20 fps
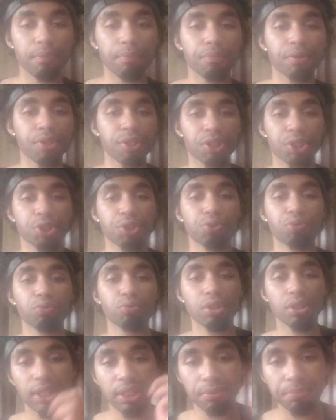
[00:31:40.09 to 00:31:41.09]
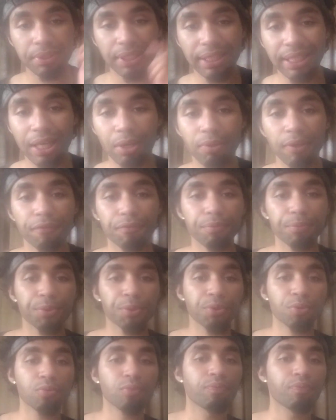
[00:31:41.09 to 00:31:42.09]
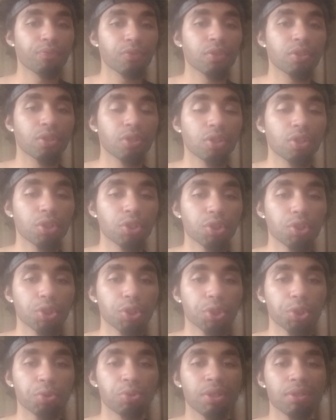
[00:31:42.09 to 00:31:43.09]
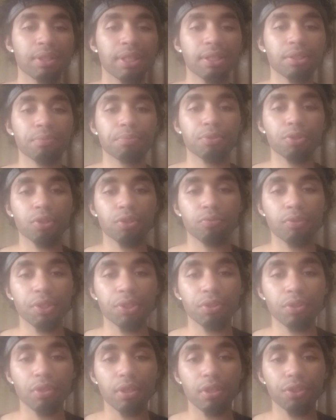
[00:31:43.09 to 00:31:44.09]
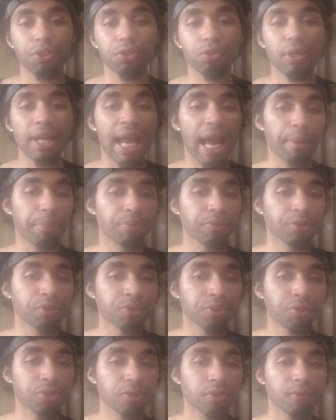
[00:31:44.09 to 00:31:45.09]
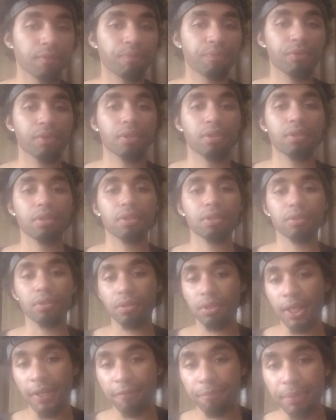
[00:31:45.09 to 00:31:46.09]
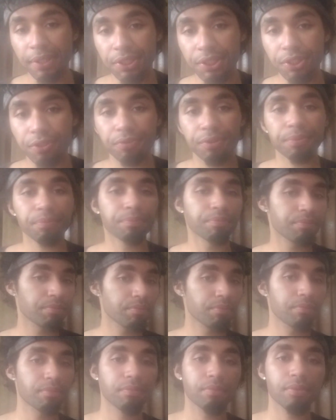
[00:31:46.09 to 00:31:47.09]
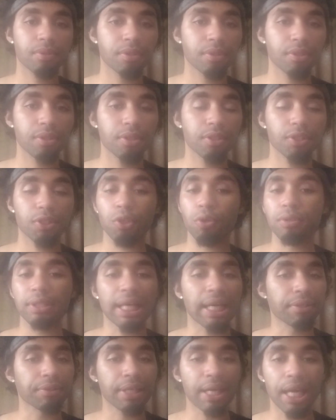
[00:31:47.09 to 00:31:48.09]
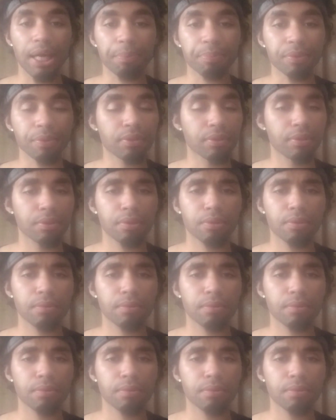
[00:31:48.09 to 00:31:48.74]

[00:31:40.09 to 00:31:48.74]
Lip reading: Because as soon as you let them take that away from you, you have let them take away your happiness, your life basically. Don't allow it to happen.